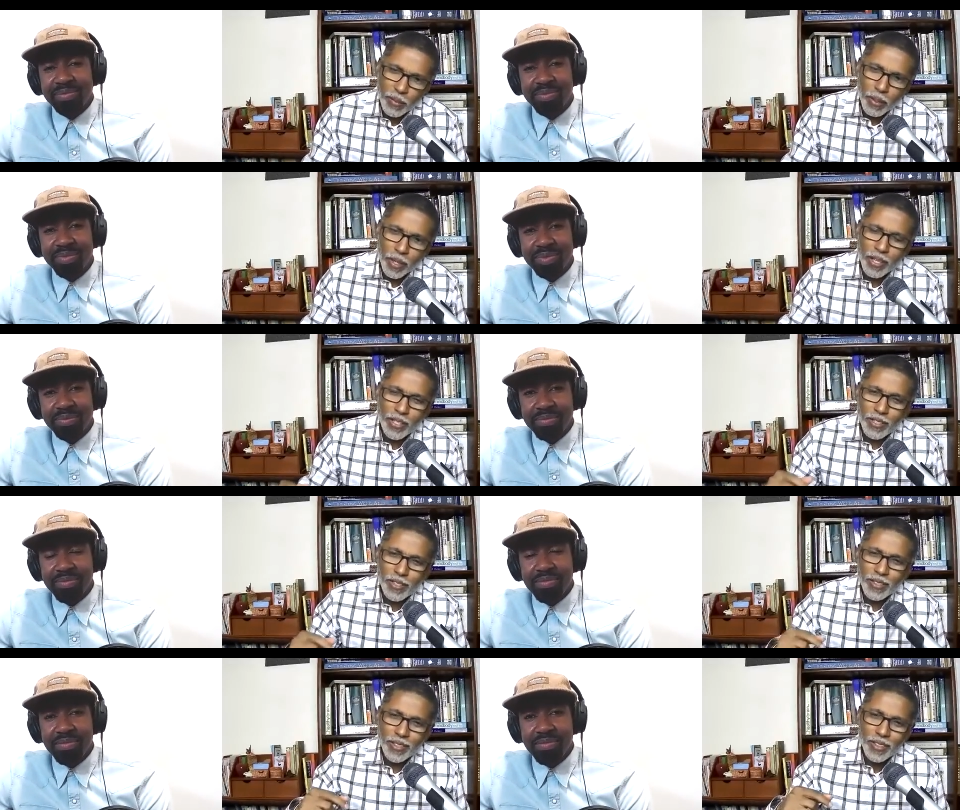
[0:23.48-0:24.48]
Speaker 1: Because
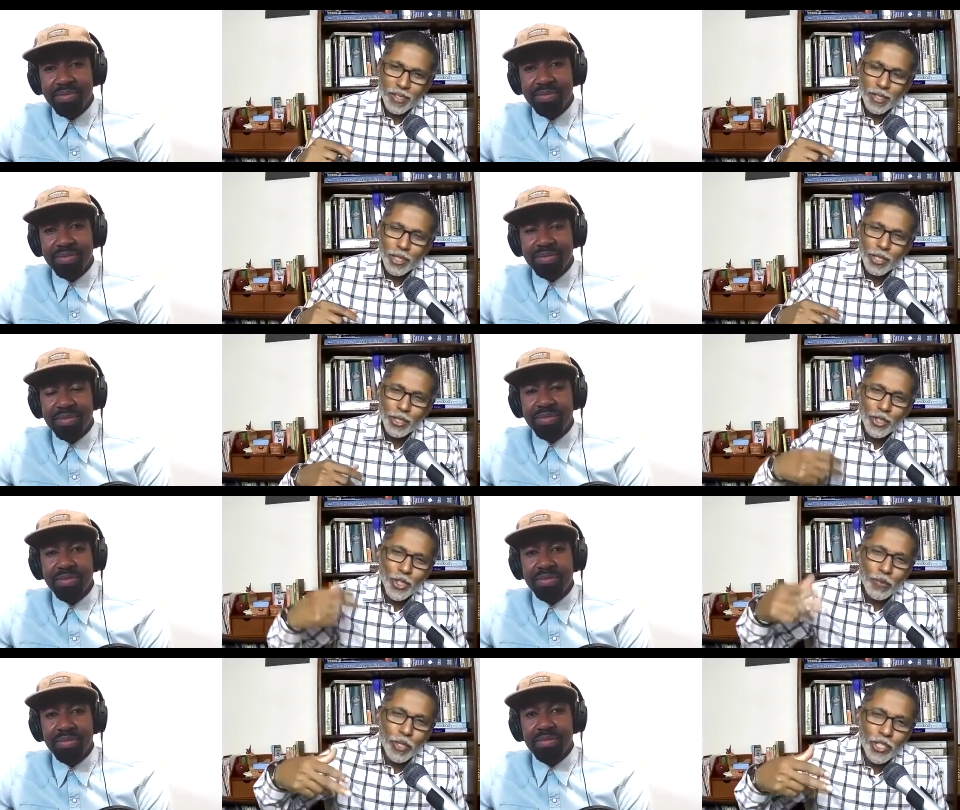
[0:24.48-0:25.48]

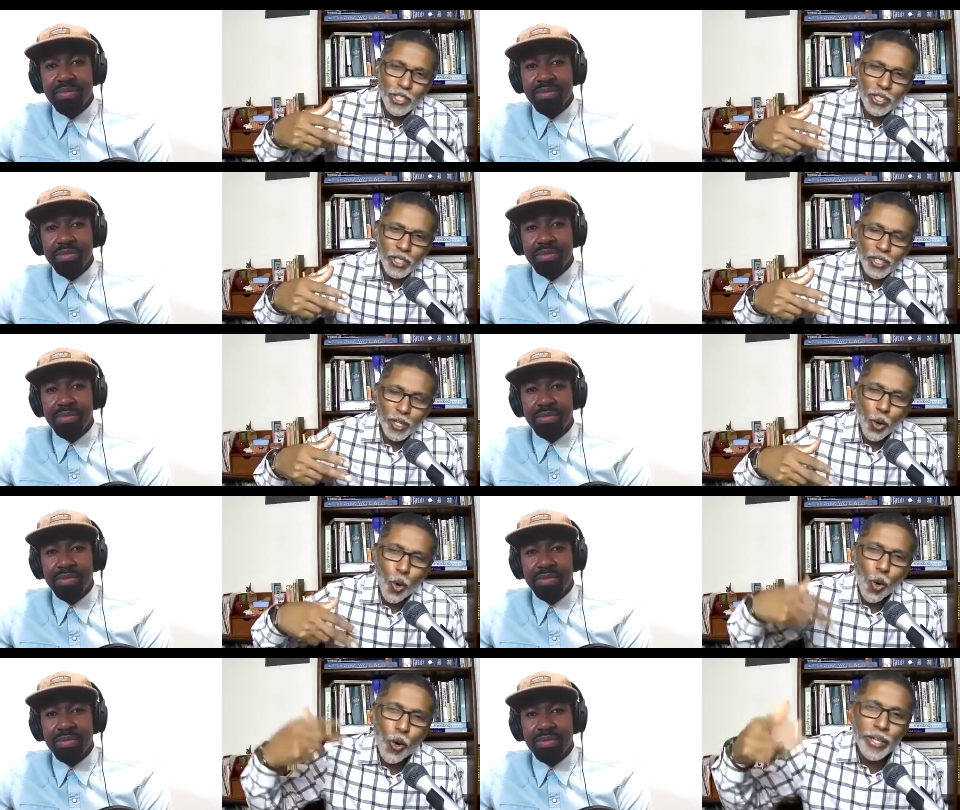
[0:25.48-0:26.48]
too much of you are
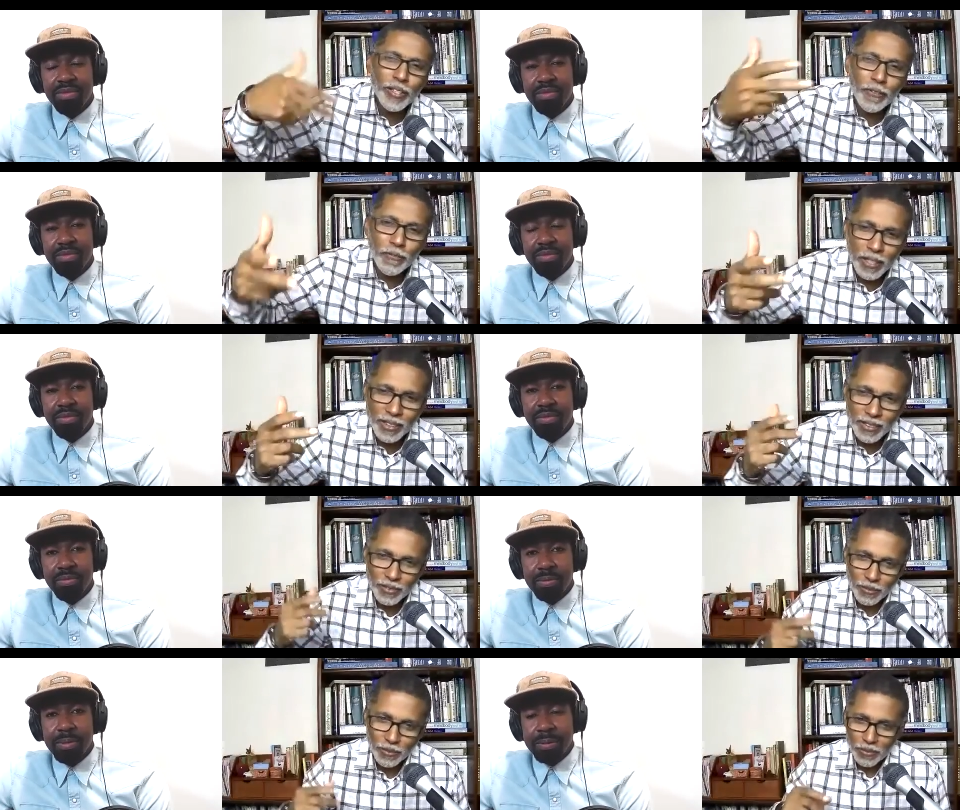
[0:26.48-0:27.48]
hoarding the faith.
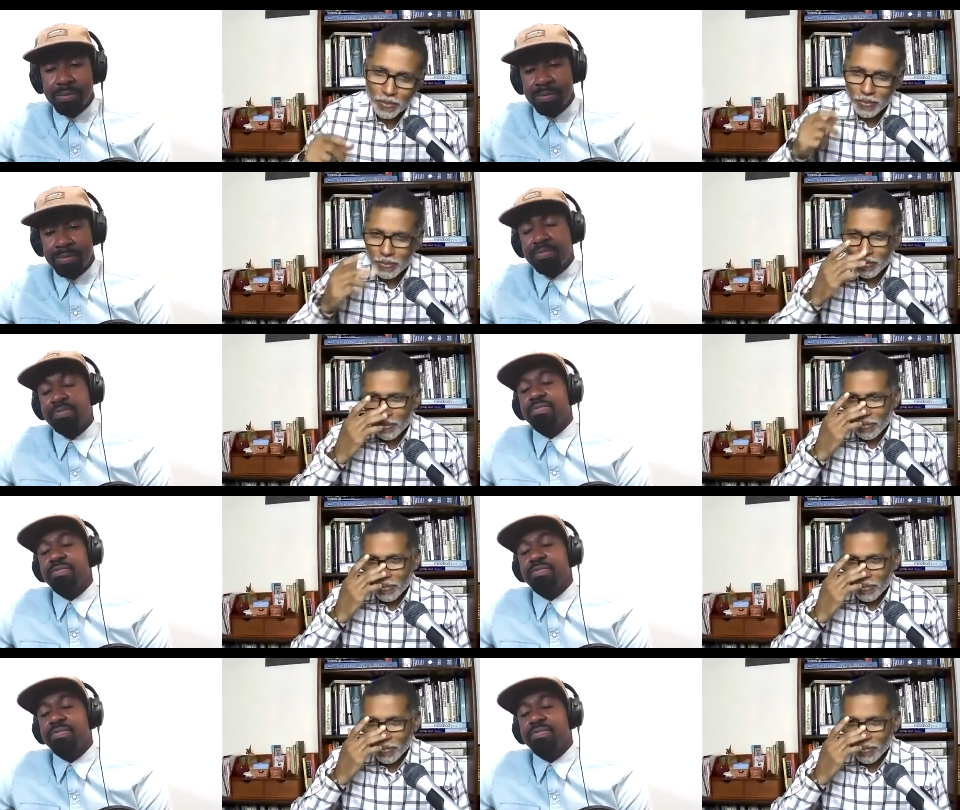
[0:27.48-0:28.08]
Mm.